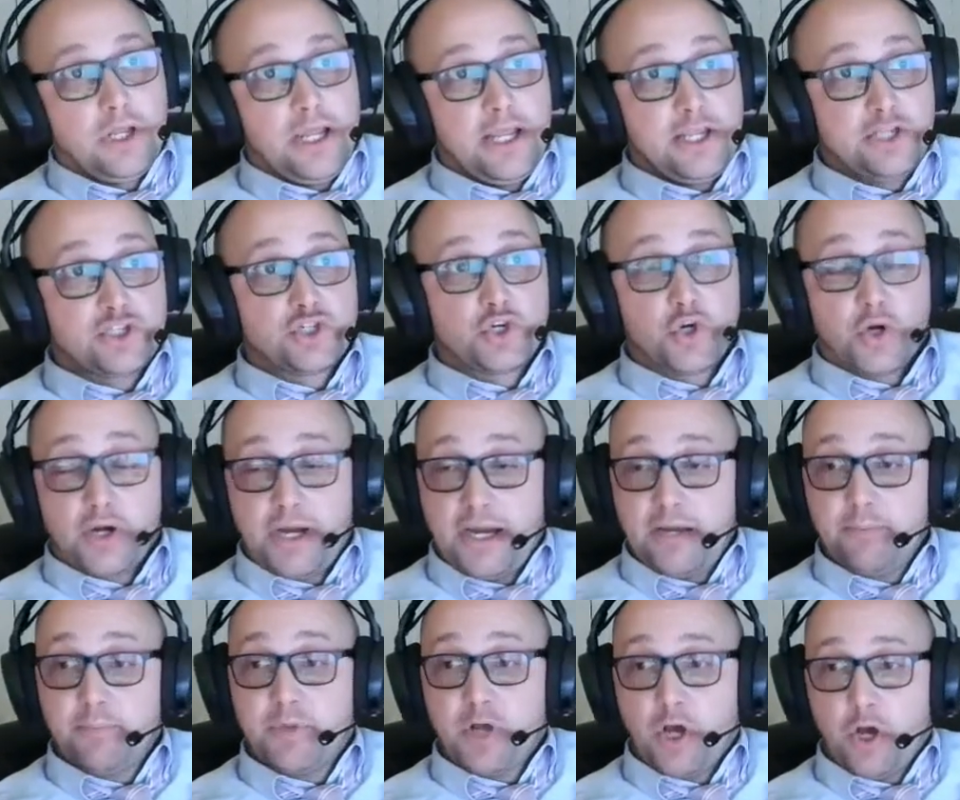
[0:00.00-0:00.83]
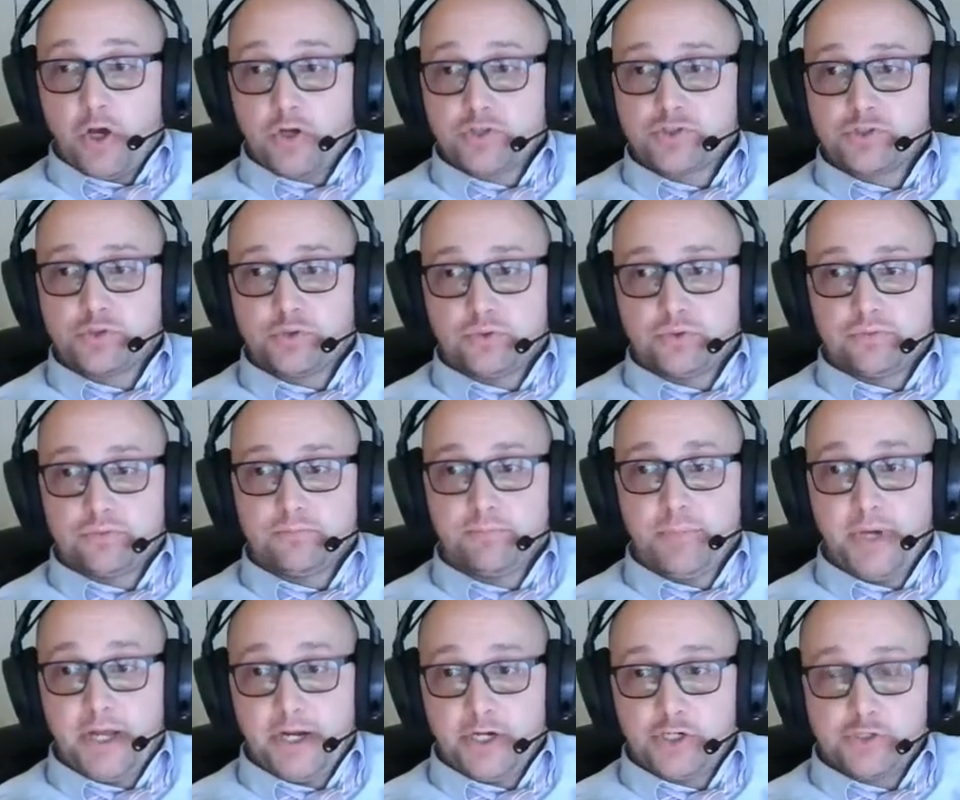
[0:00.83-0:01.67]
is great, but also
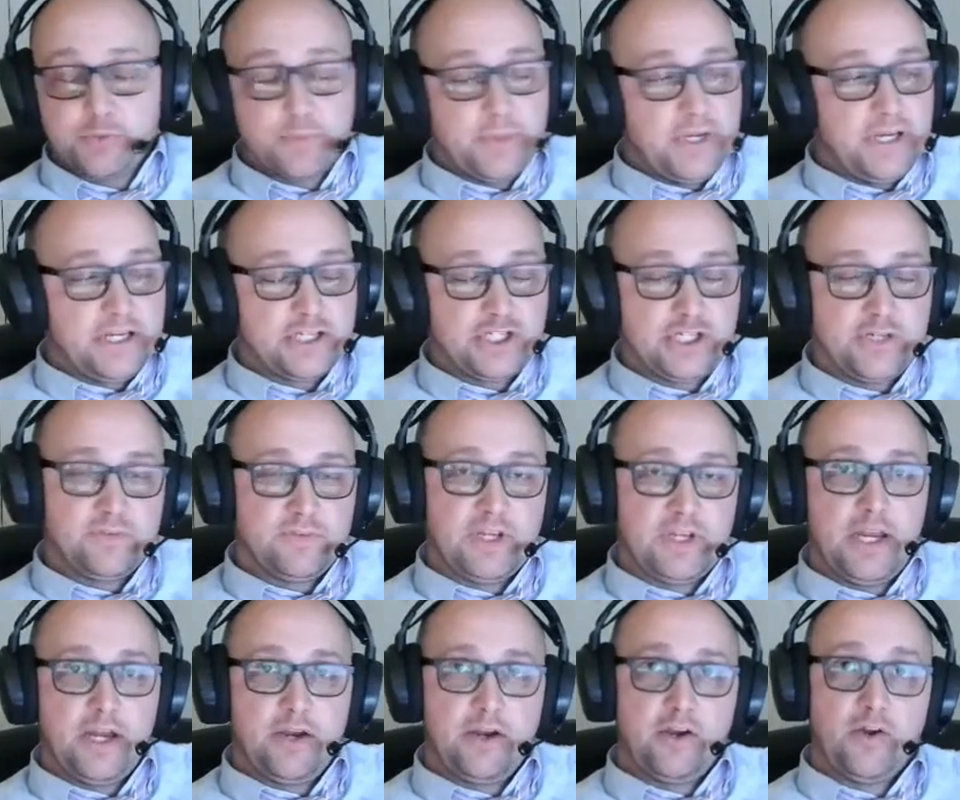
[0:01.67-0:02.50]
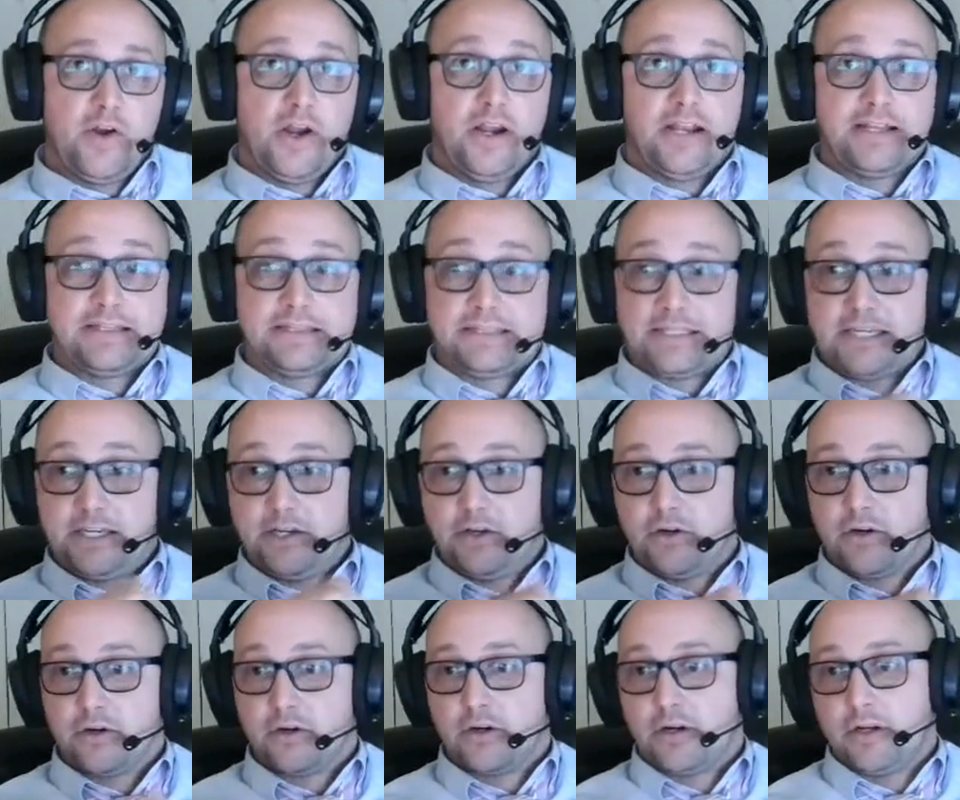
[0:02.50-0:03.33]
punishment, because you have to carry around a
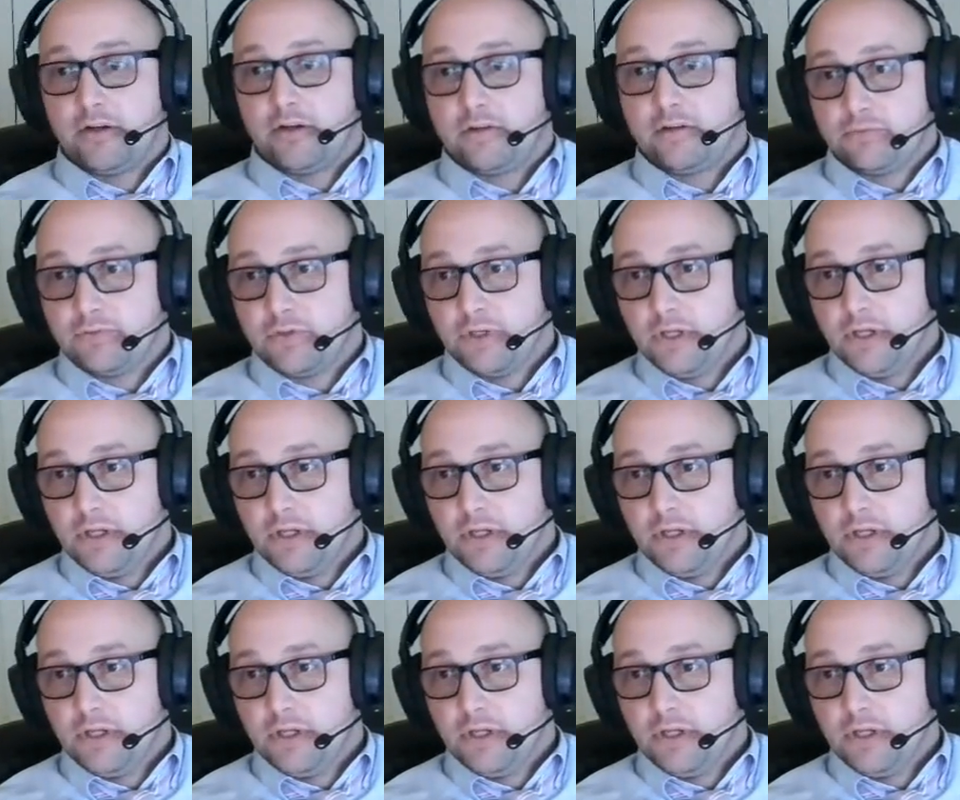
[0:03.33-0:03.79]
liter of